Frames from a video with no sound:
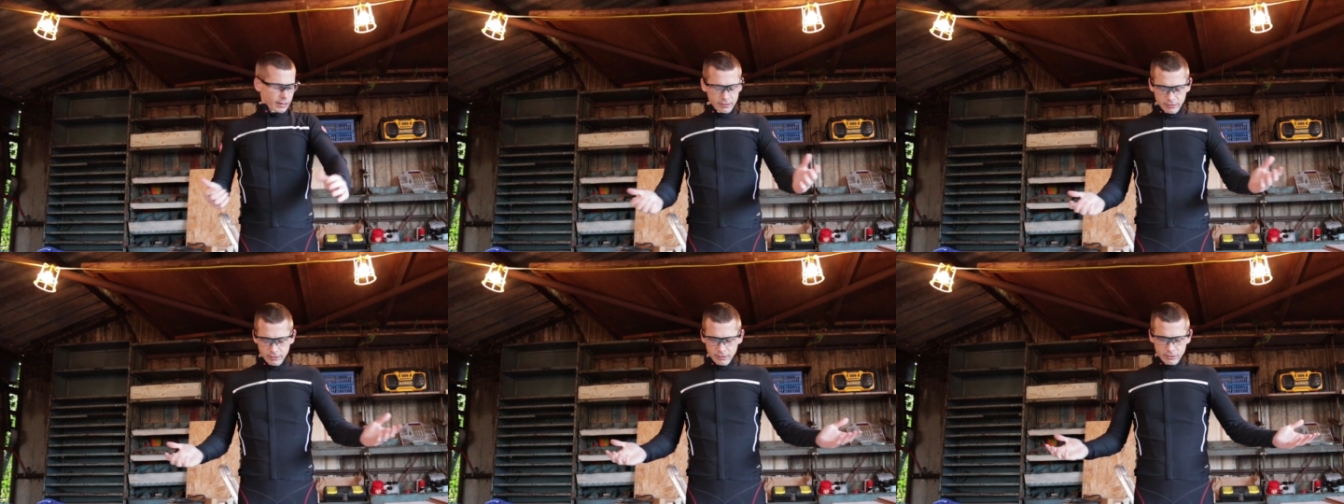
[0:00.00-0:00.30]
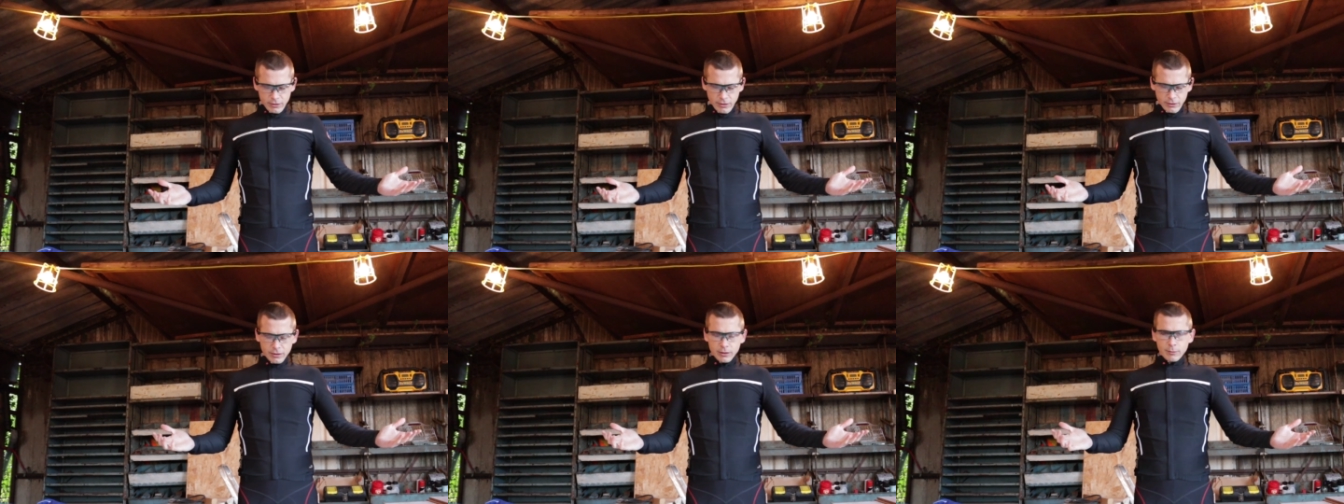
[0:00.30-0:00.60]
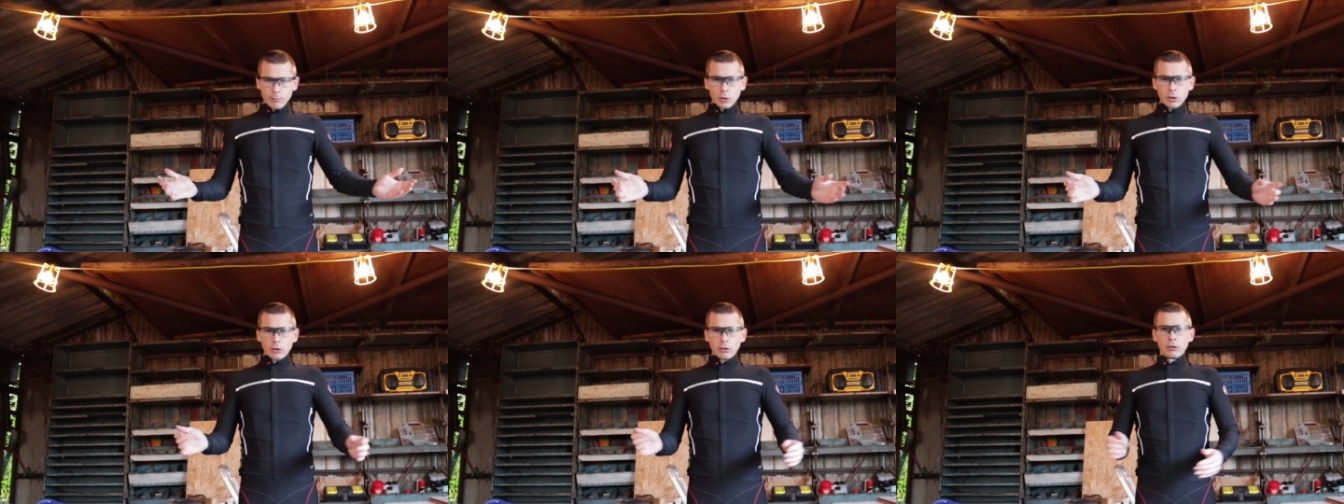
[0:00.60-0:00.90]
guess there's
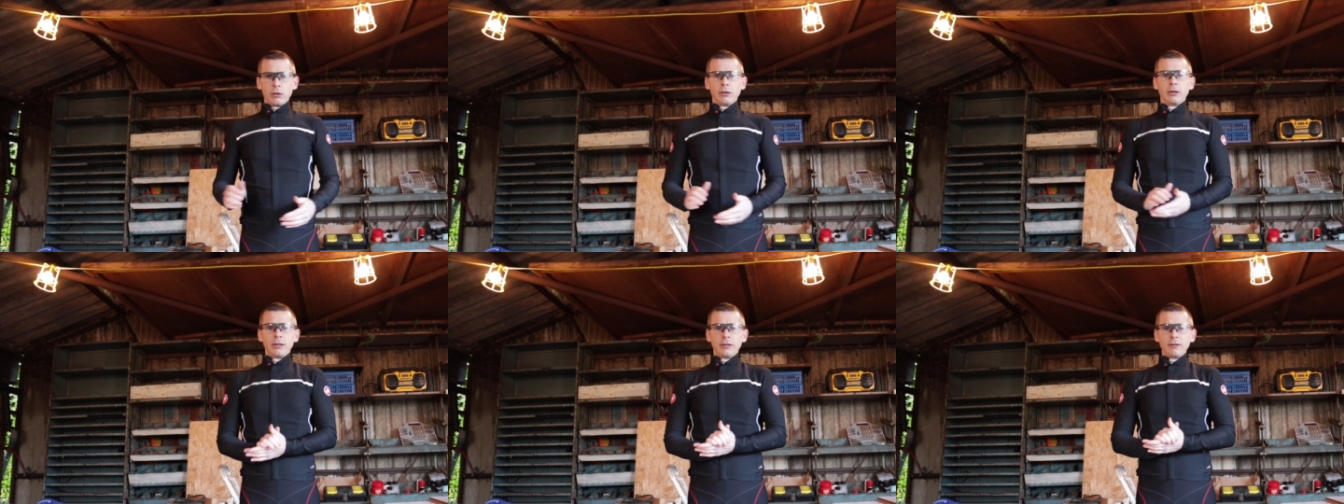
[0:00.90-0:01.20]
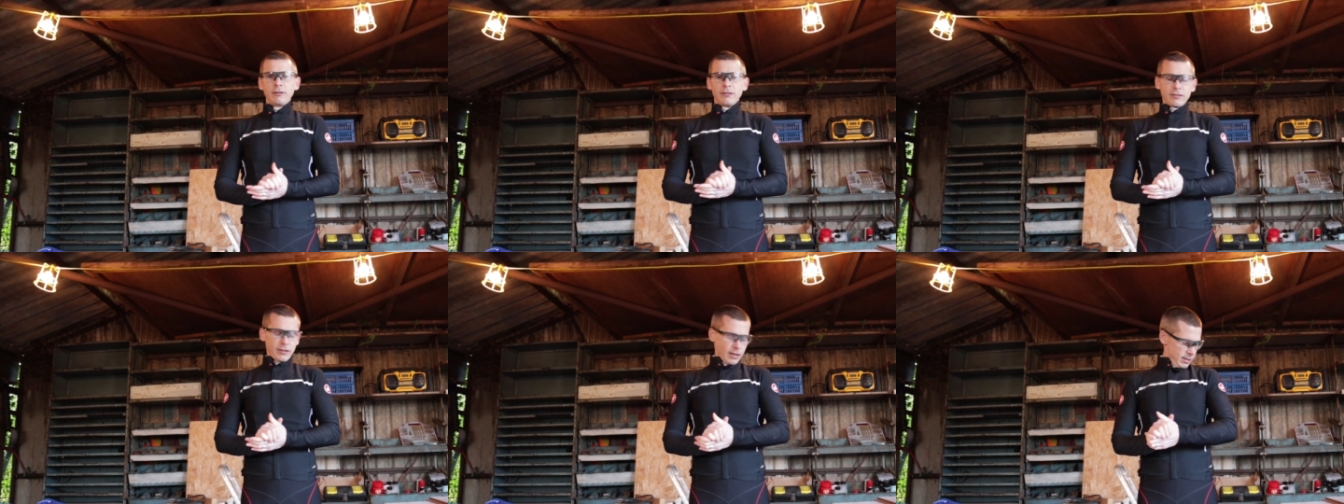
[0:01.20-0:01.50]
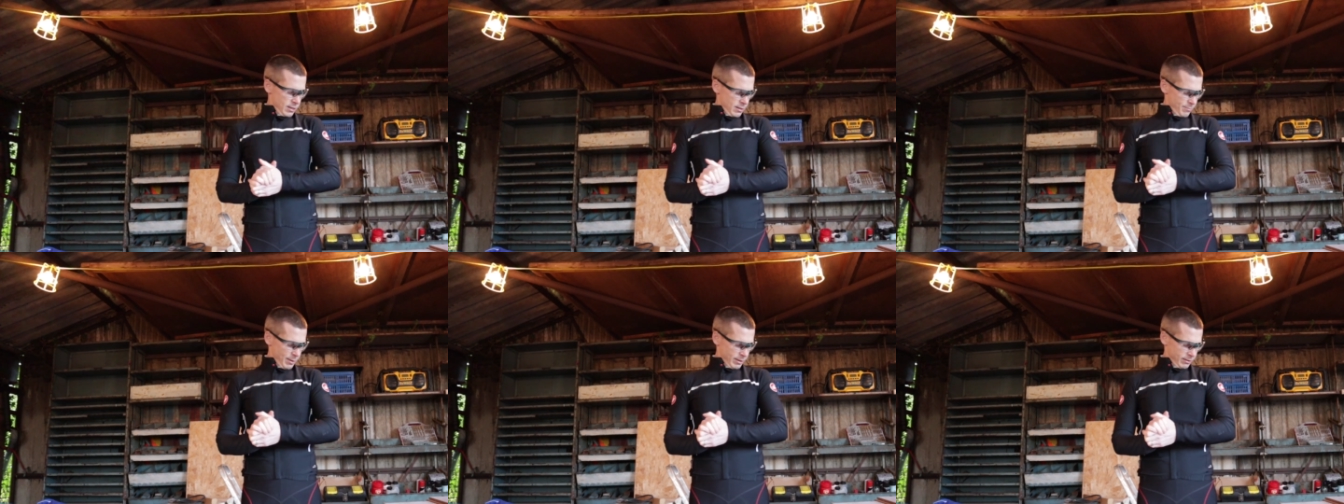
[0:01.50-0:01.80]
nothing more to
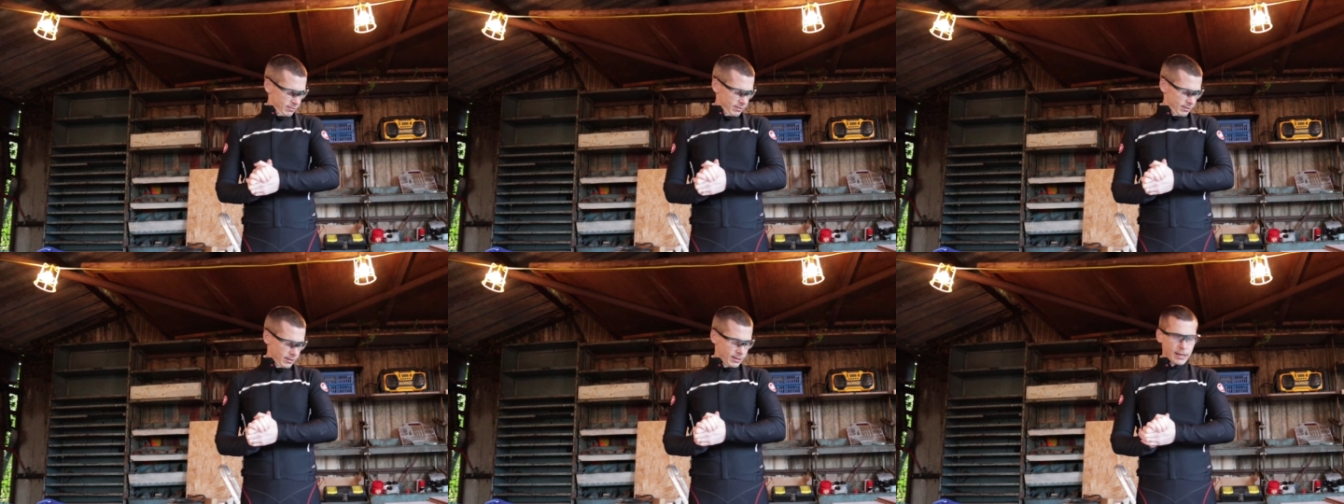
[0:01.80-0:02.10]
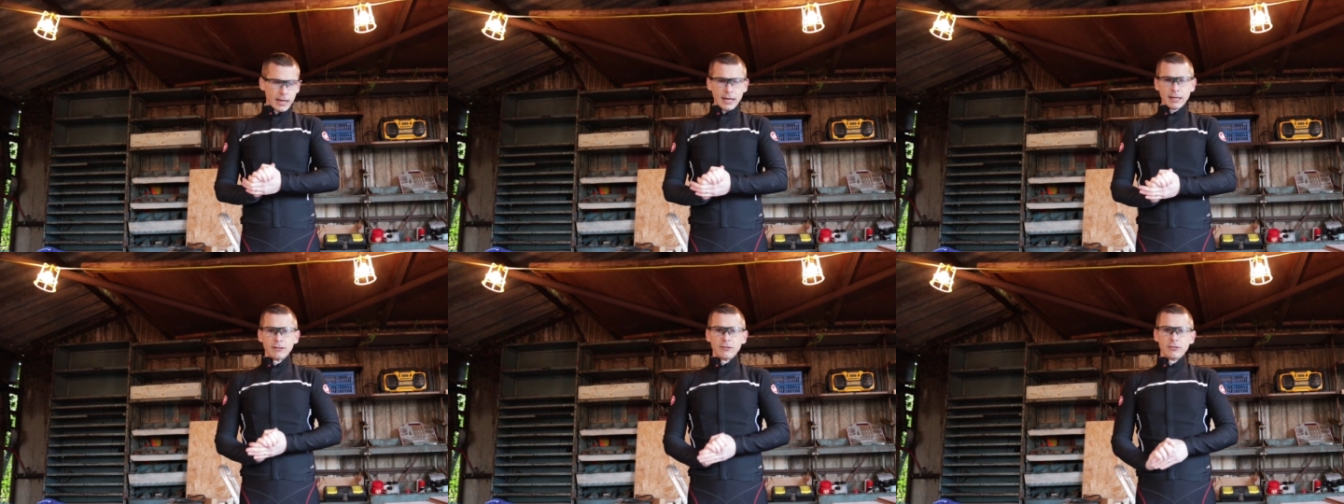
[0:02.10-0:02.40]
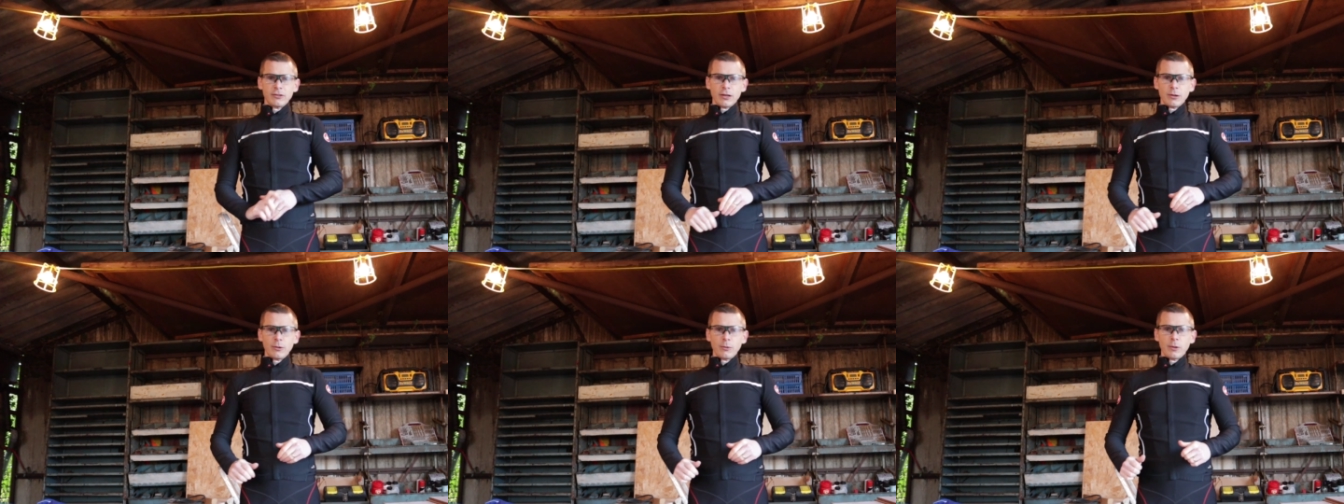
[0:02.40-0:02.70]
say about it than that,
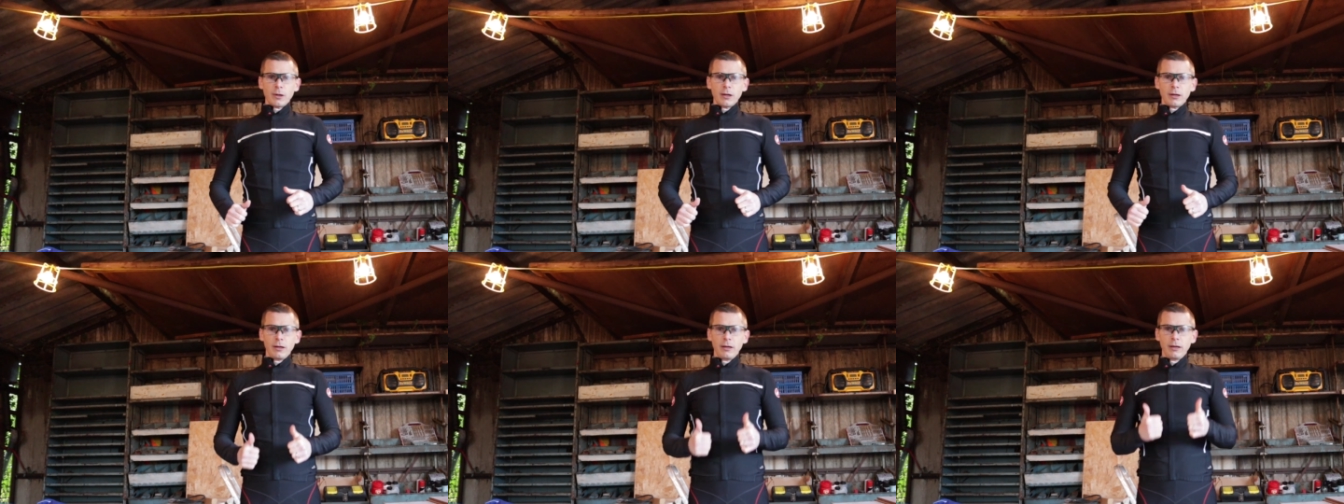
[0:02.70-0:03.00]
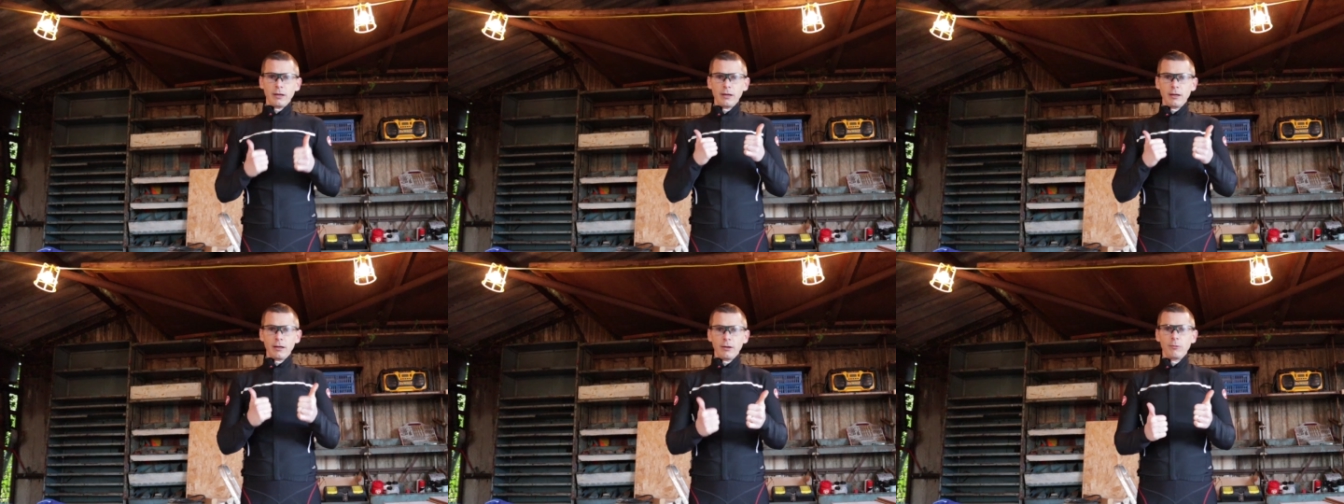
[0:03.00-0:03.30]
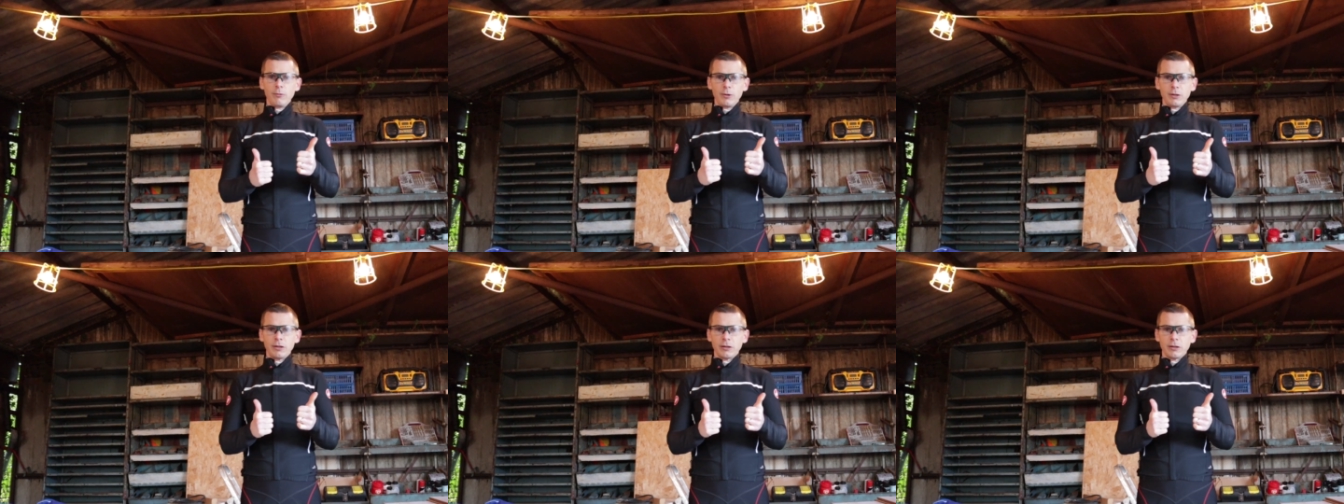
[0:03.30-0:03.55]
so we're